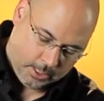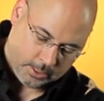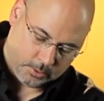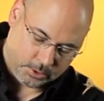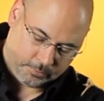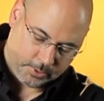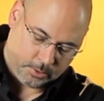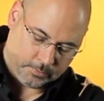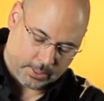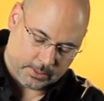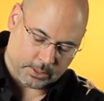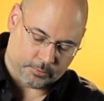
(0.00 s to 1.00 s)
those of you who've
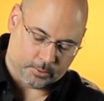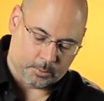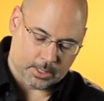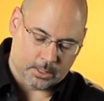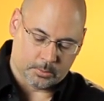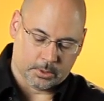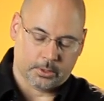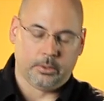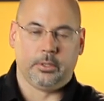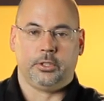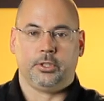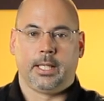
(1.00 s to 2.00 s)
done this for a while will know
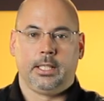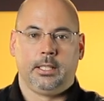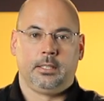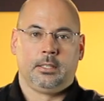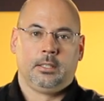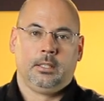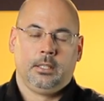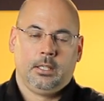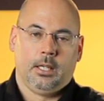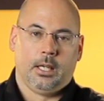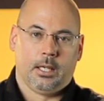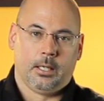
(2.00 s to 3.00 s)
the dreaded,
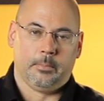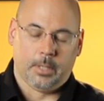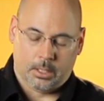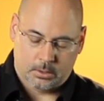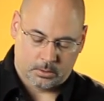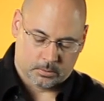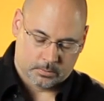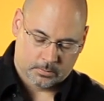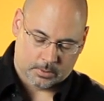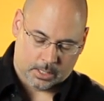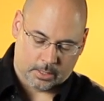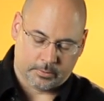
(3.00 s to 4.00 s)
oh,
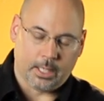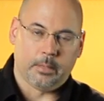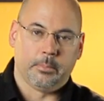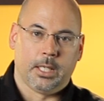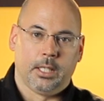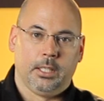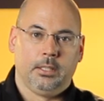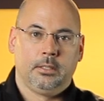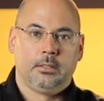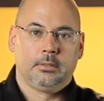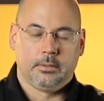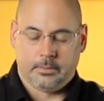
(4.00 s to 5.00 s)
I've got my
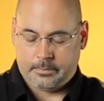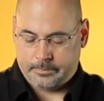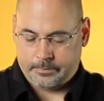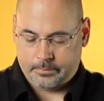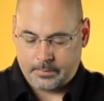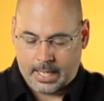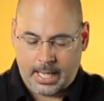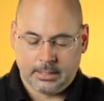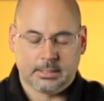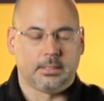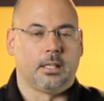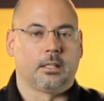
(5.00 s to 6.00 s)

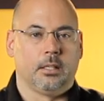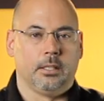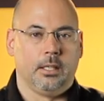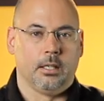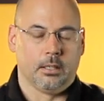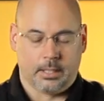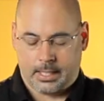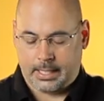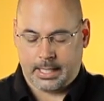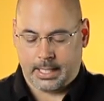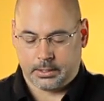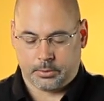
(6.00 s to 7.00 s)
head stuck on here and I
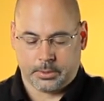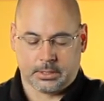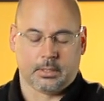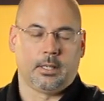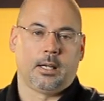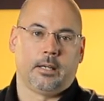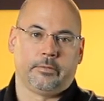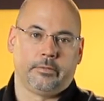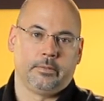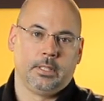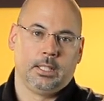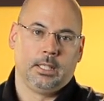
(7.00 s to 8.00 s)
can't twist it
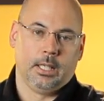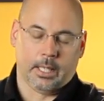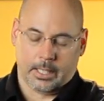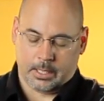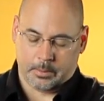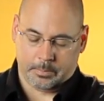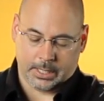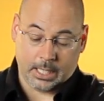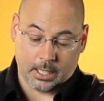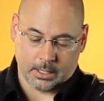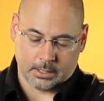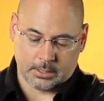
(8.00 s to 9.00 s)
off
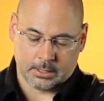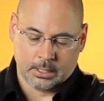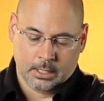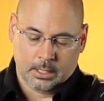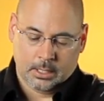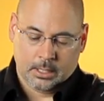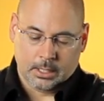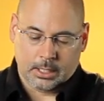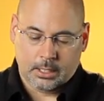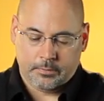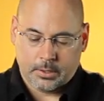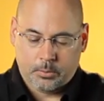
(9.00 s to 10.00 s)
because
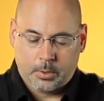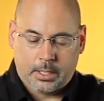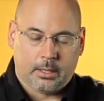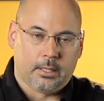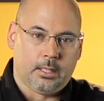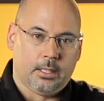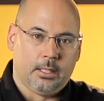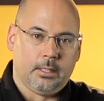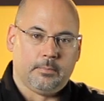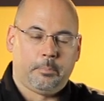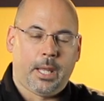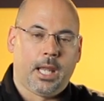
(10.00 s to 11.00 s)
even with
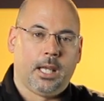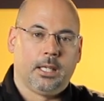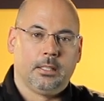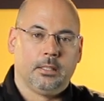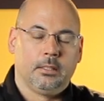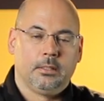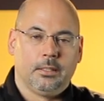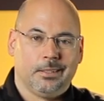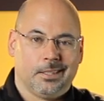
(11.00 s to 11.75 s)
the pan